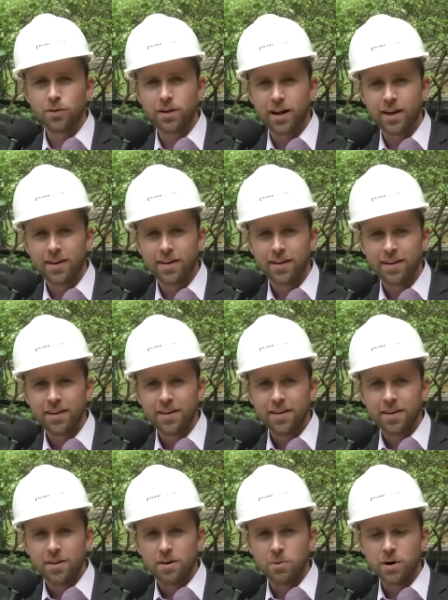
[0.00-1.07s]
day.
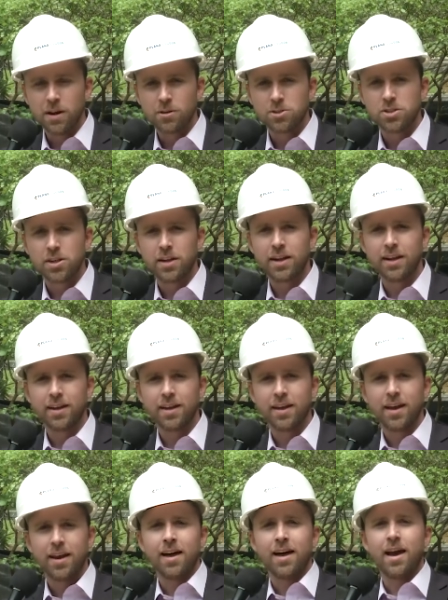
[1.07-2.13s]
We are sitting
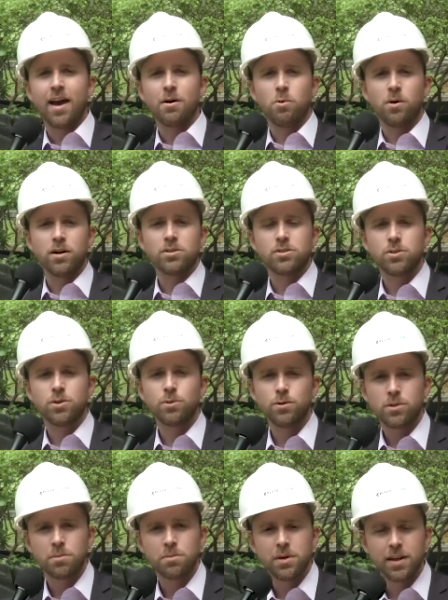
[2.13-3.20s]
at what is soon
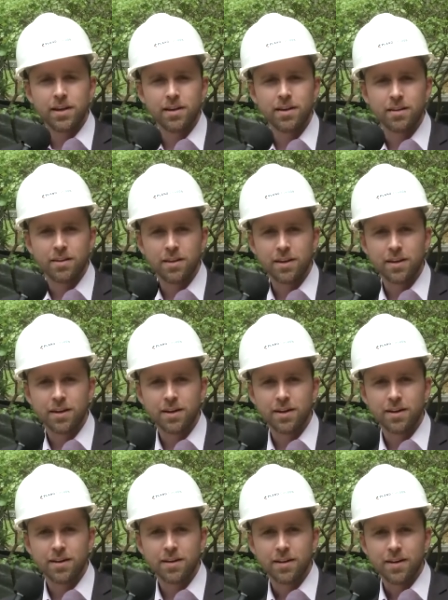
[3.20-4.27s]
to be
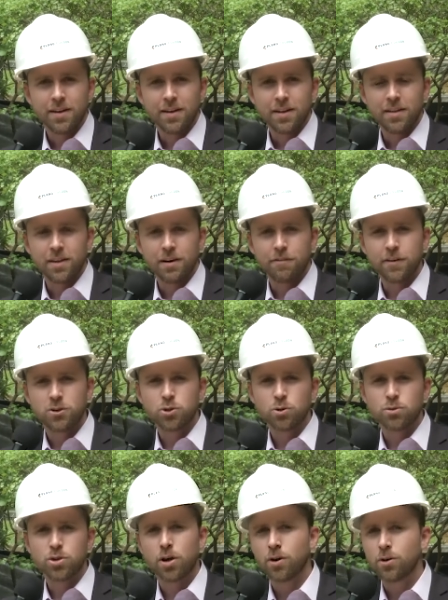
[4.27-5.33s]
the official
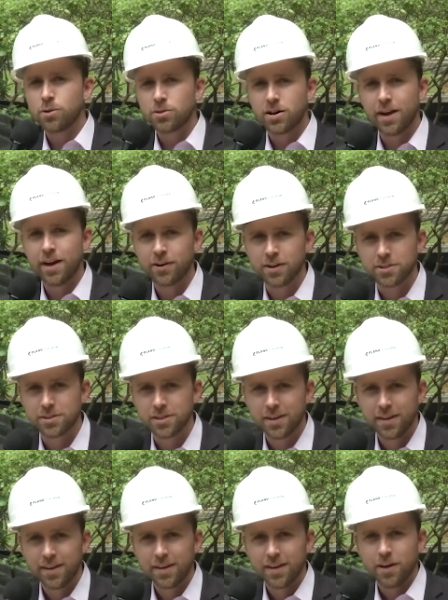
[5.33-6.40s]
Turtle Terrace,
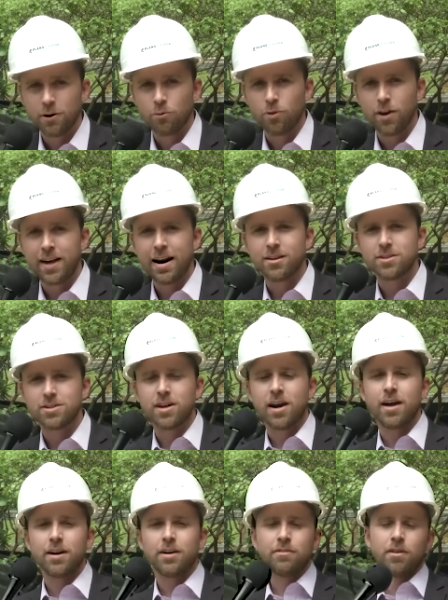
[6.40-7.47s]
right
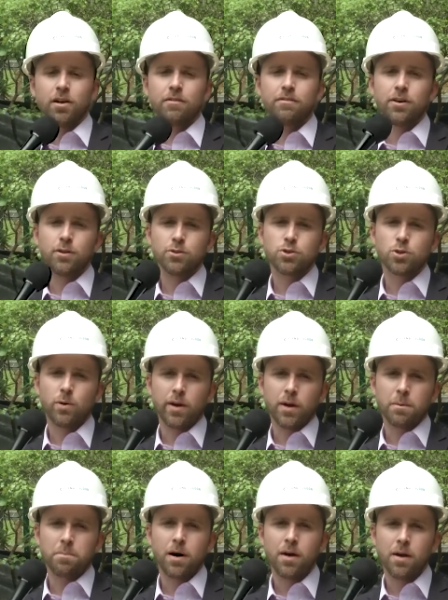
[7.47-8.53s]
outside of our Village
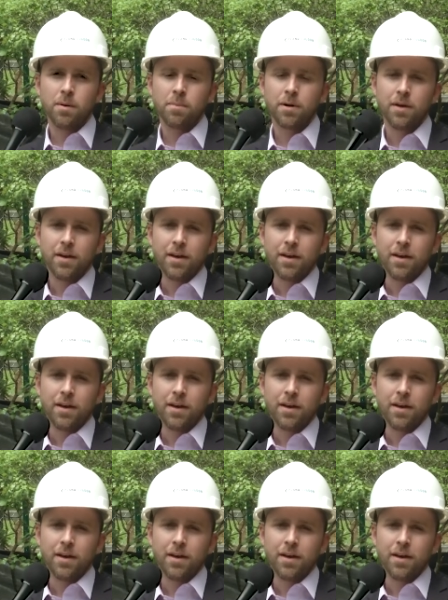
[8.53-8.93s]
Square pub